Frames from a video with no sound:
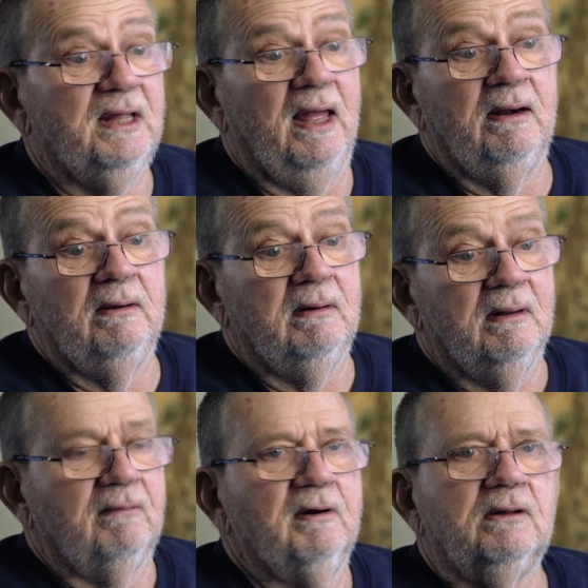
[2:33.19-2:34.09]

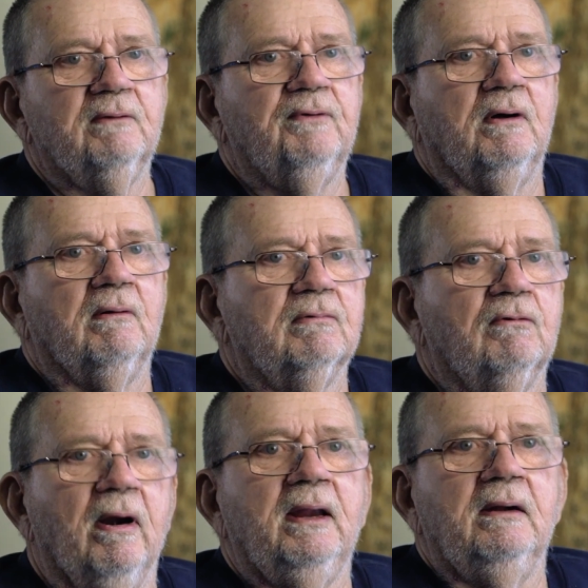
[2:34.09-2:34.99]
then, I really feel
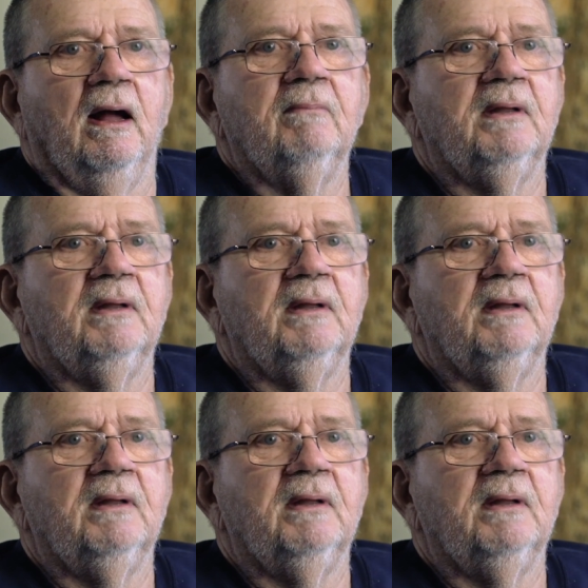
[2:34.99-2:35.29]
great. I